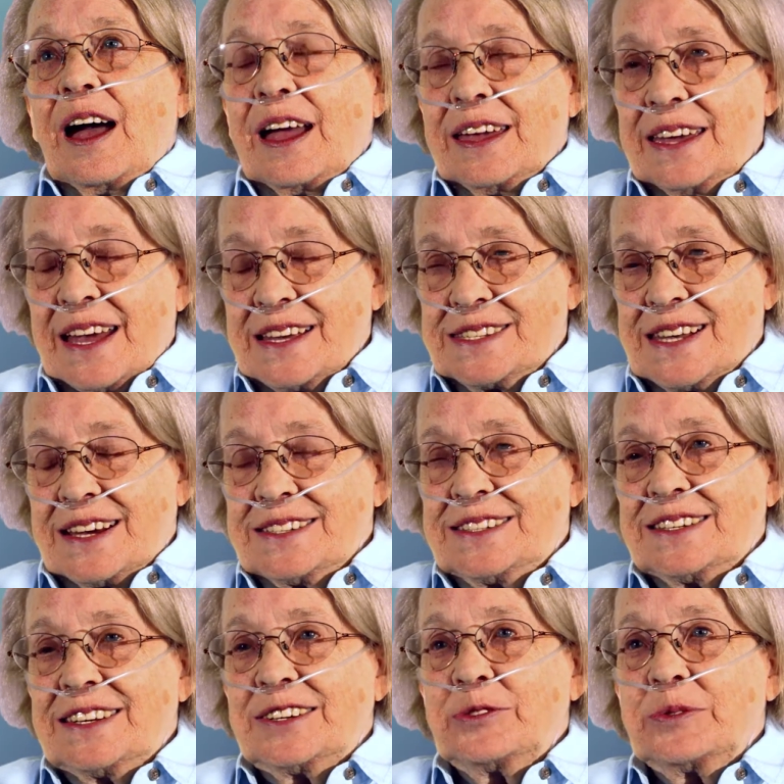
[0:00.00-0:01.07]
Yes, I
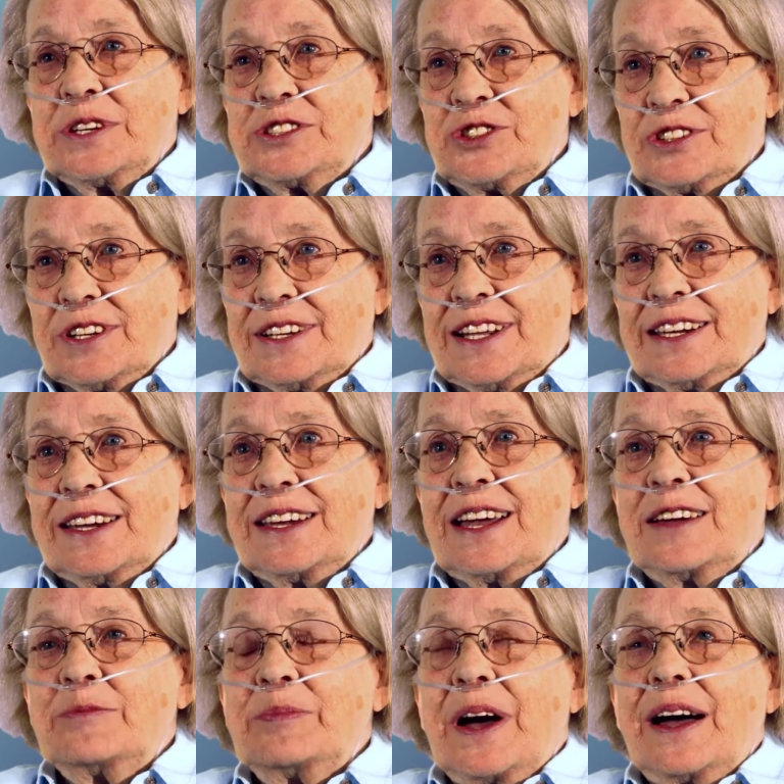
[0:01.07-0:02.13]
did originally,
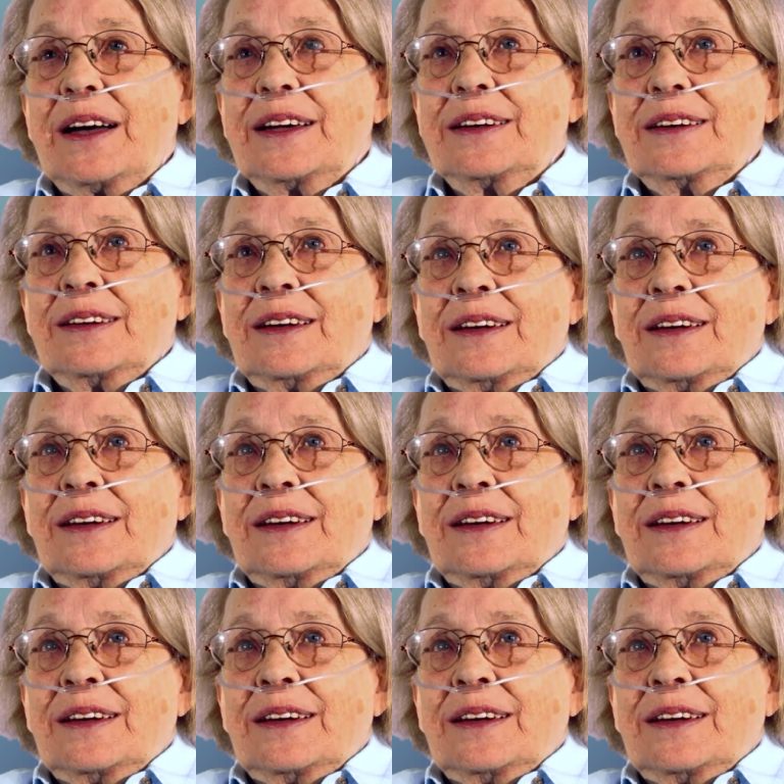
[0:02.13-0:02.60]
and my